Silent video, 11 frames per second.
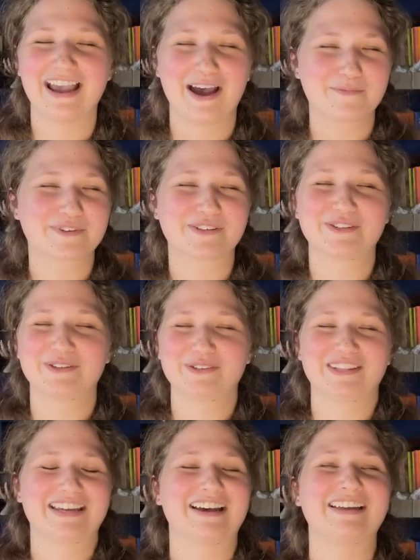
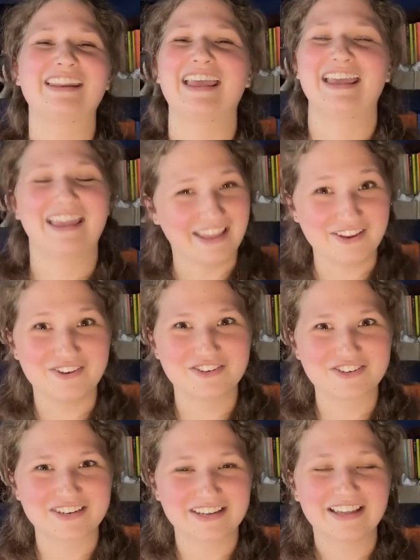absolutely unhinged